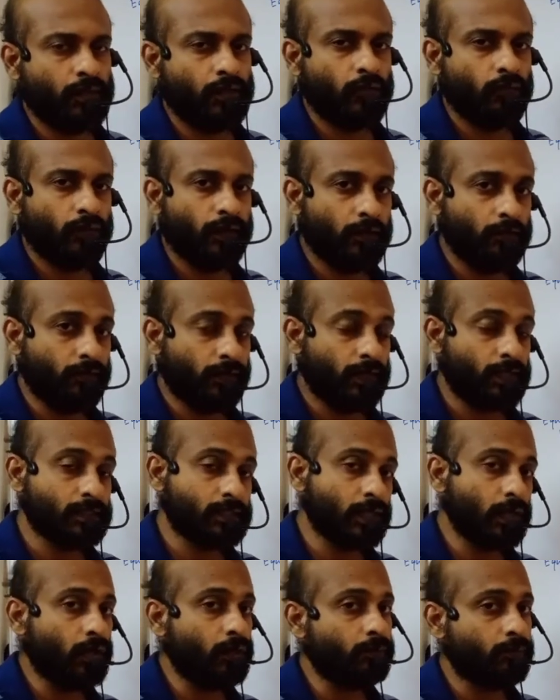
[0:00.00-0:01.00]
when you find the
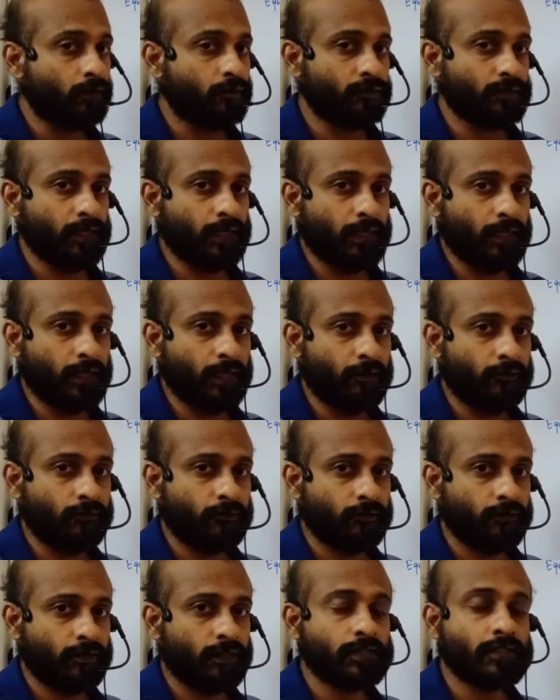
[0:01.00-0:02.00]
slope of the
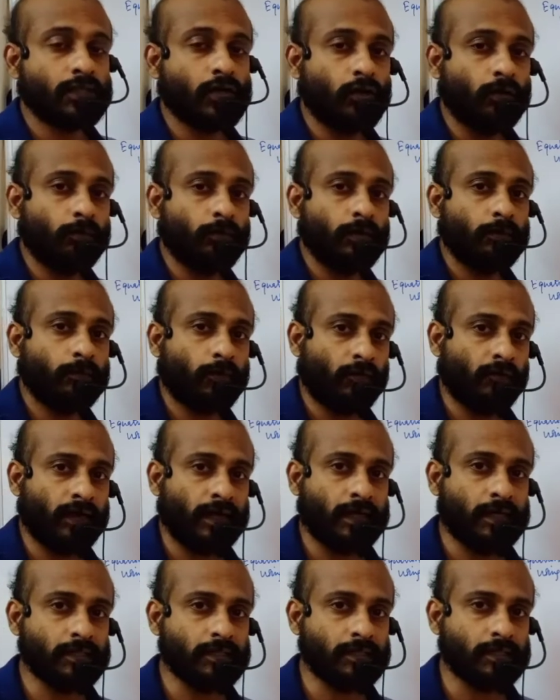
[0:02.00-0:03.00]
graph, the slope will
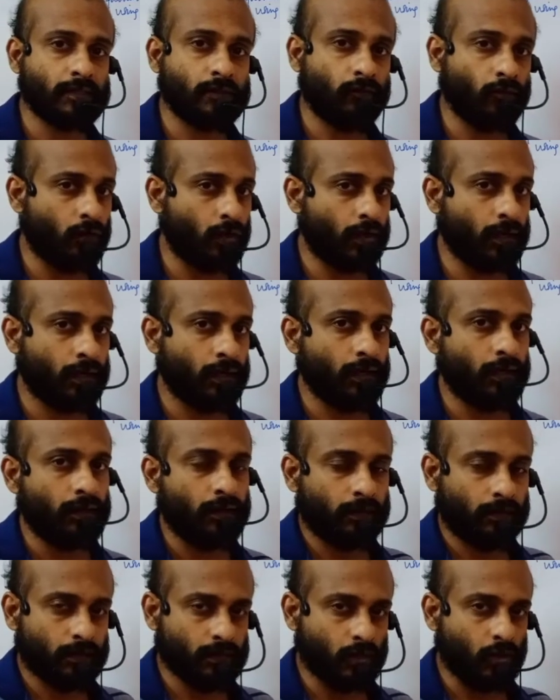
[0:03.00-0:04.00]
provide us what?
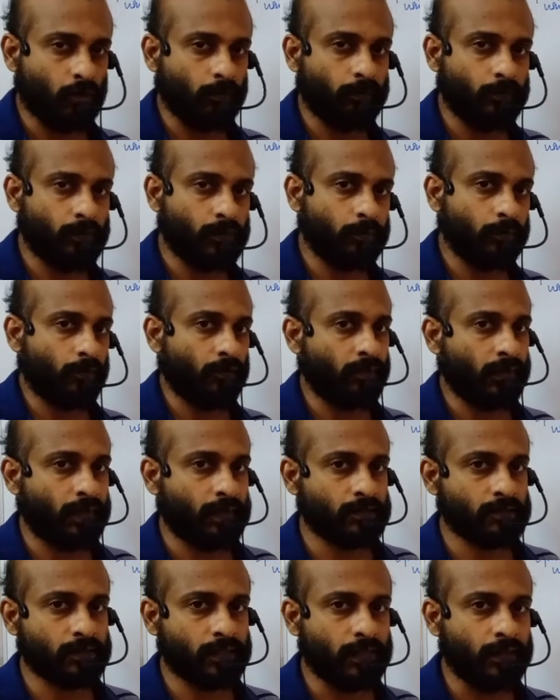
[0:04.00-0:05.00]
The slope will provide
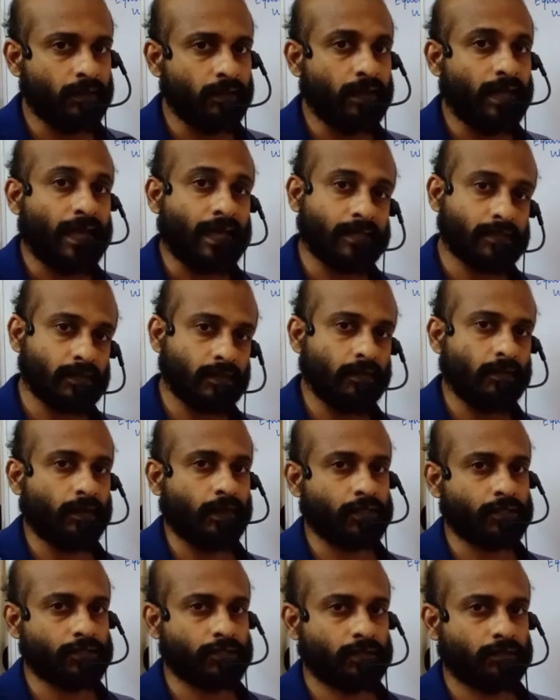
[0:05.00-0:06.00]
us the
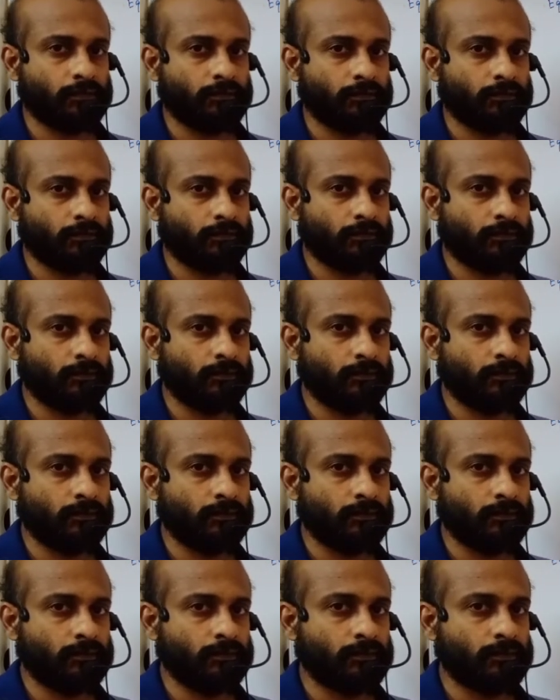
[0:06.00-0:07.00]
acceleration.
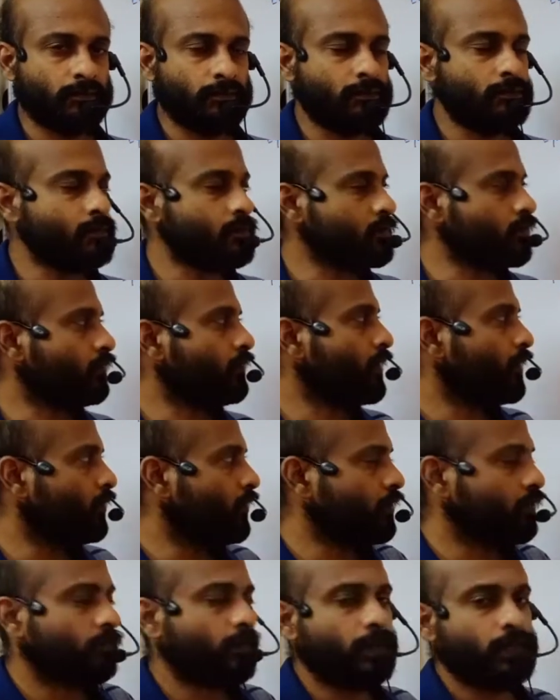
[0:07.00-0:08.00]
So we are
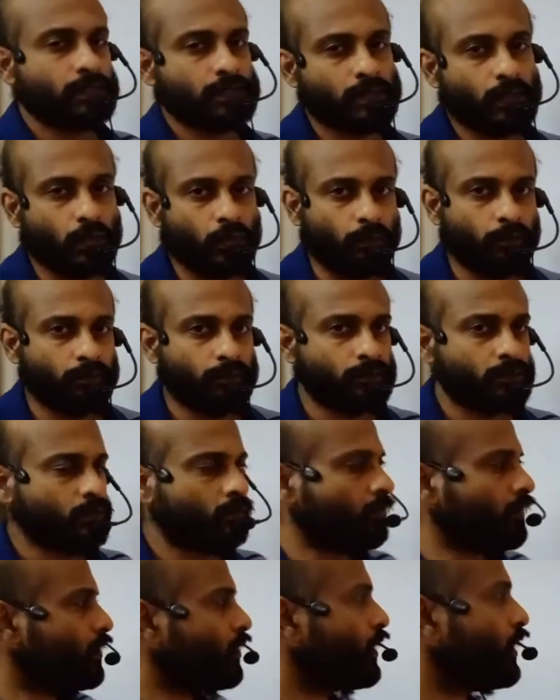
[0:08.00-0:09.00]
going to find the slope. So
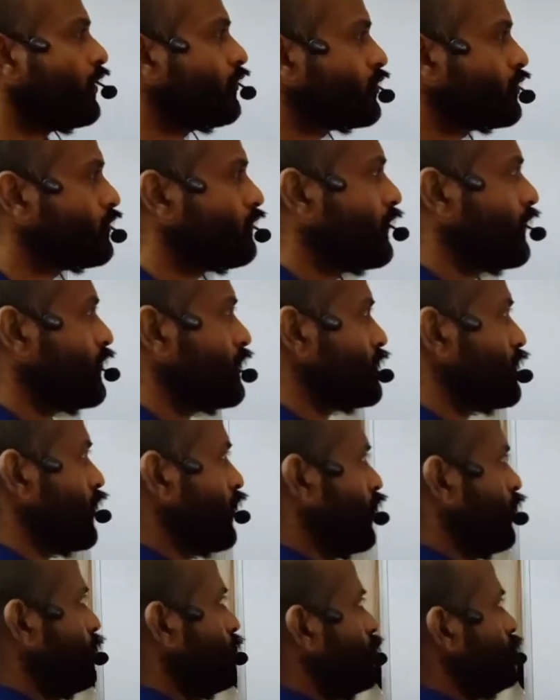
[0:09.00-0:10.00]
we know how to find the
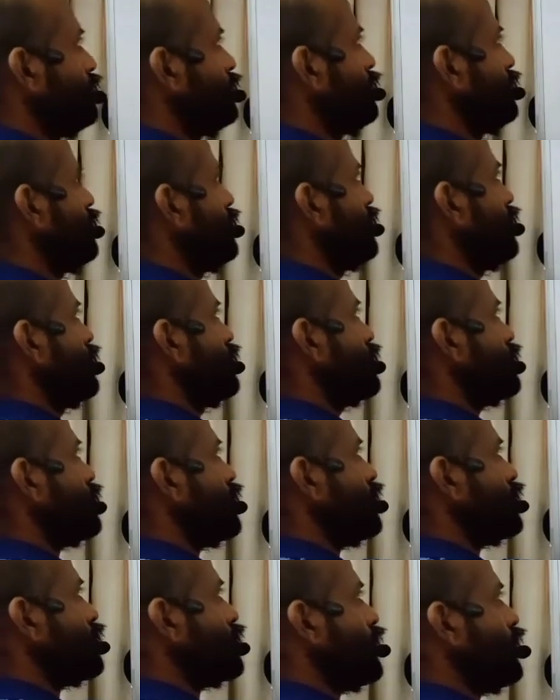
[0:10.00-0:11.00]
slope.
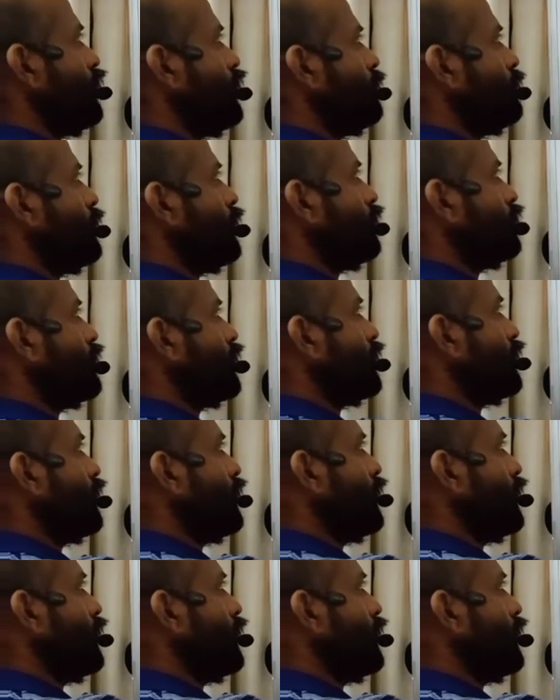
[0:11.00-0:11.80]
So slope of the